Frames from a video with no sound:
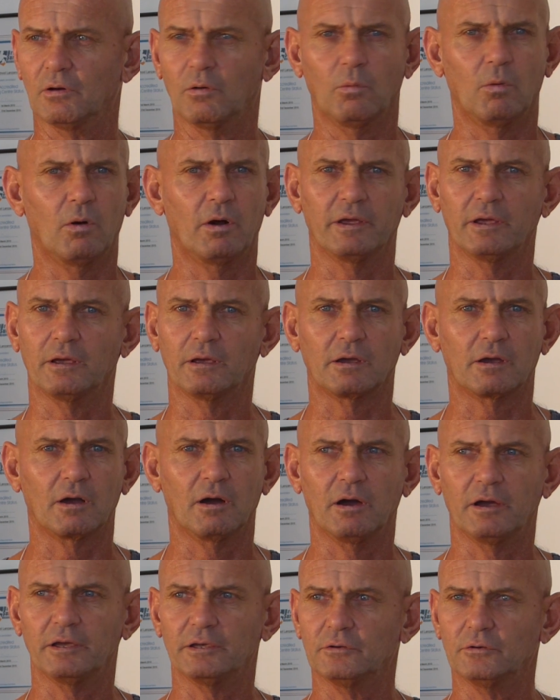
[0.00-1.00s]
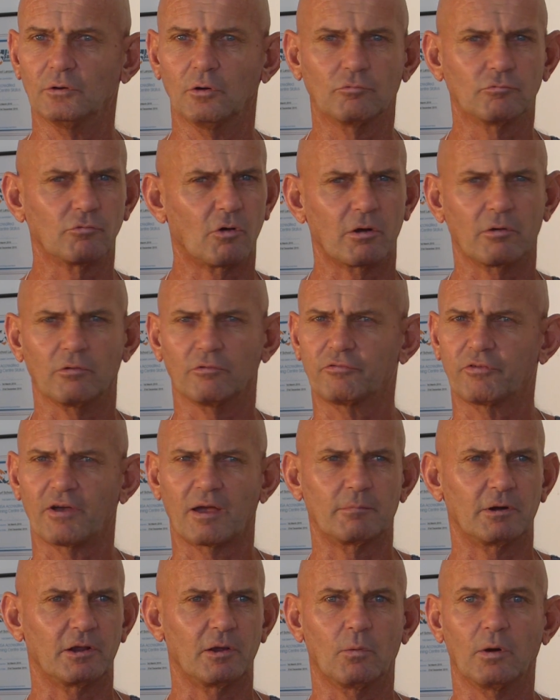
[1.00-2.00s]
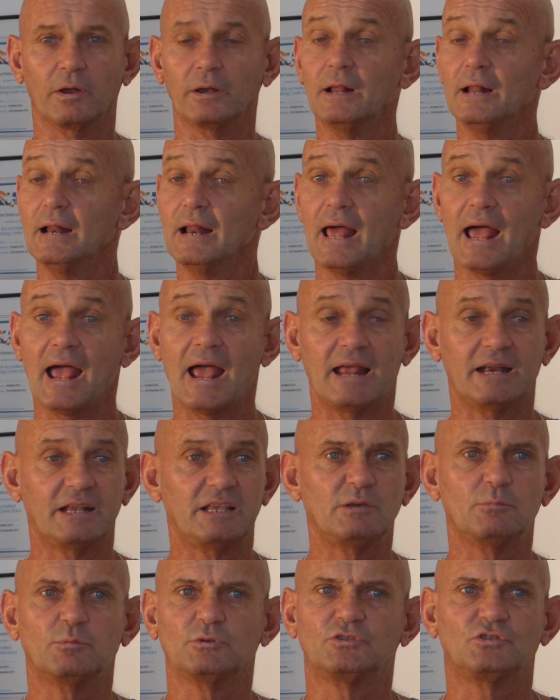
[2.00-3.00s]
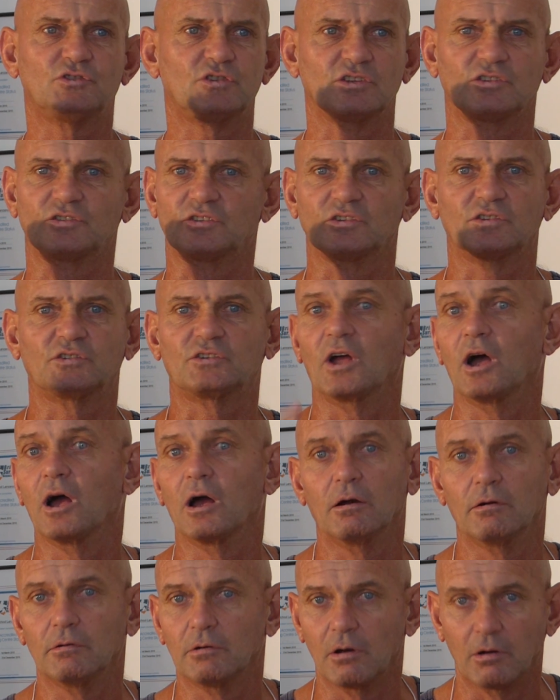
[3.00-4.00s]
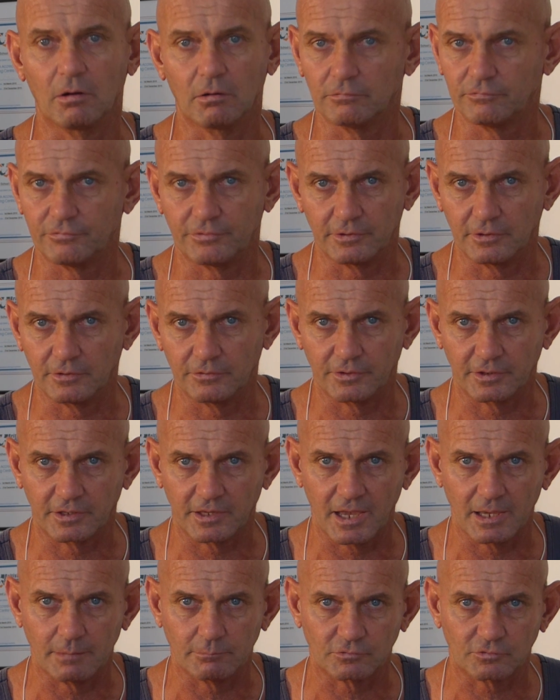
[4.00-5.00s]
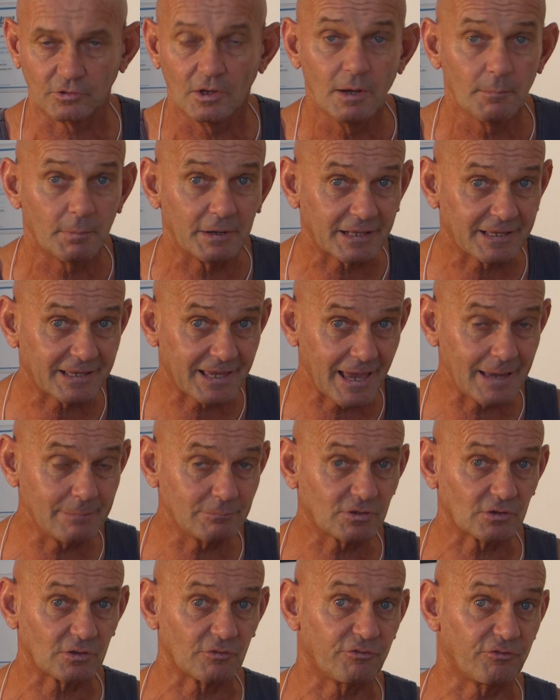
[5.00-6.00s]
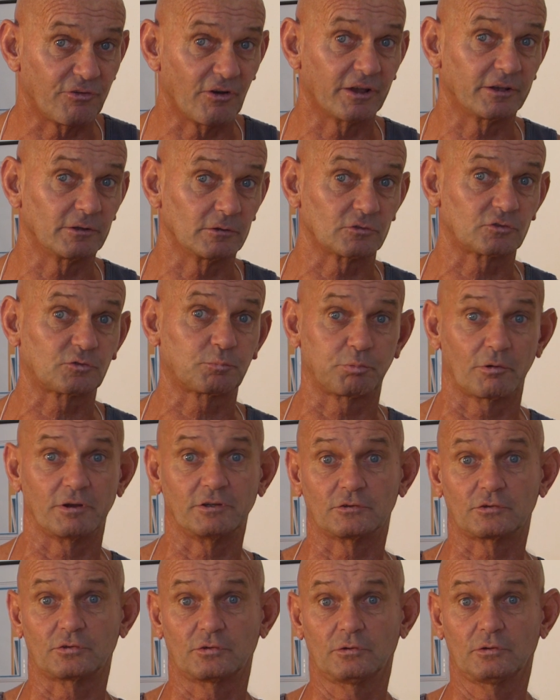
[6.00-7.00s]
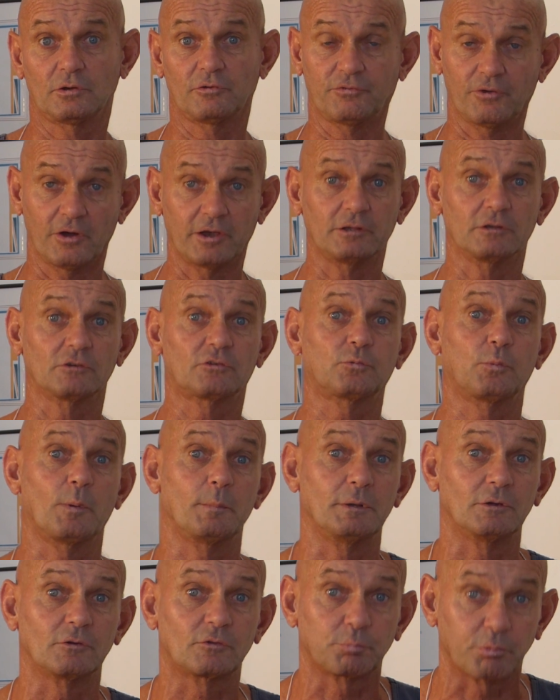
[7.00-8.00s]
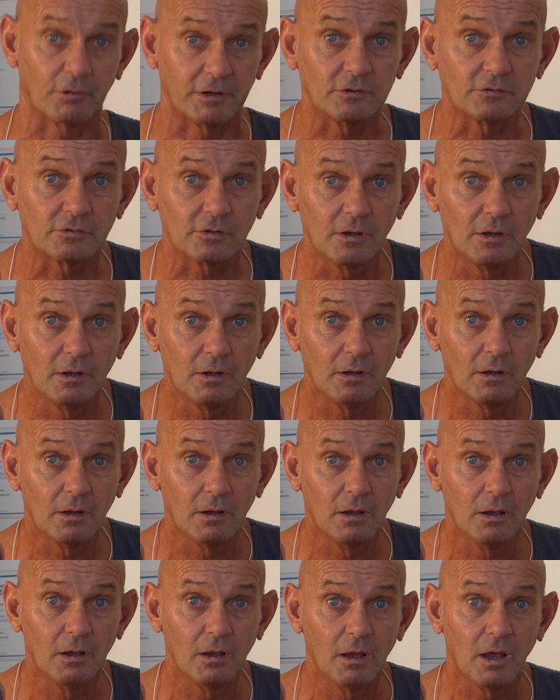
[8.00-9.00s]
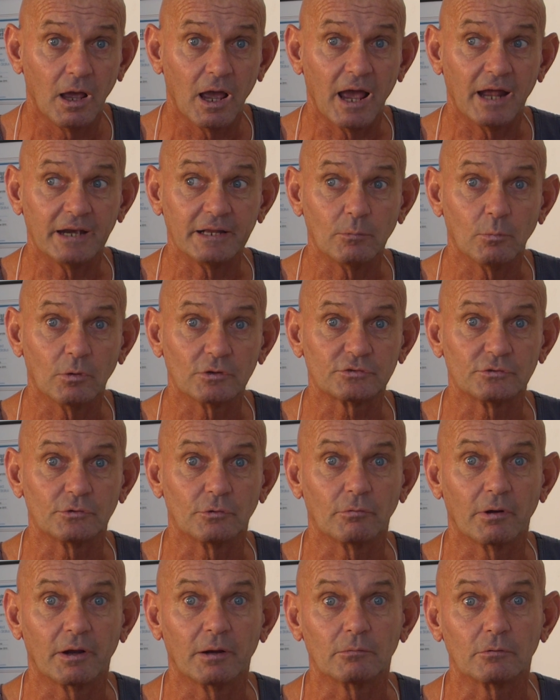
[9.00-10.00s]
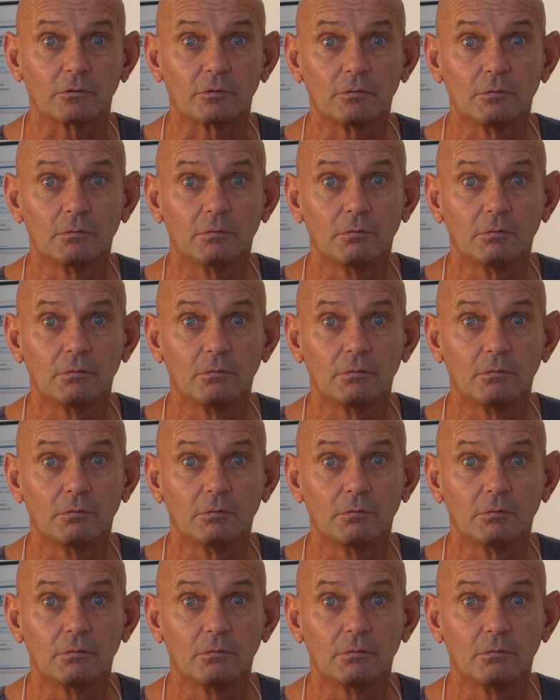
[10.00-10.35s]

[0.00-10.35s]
Hawaiian guy, you know, royal family one, and he was just the star of the Games. But it came to the final sprint, the final swimming sprint, and he wasn't around.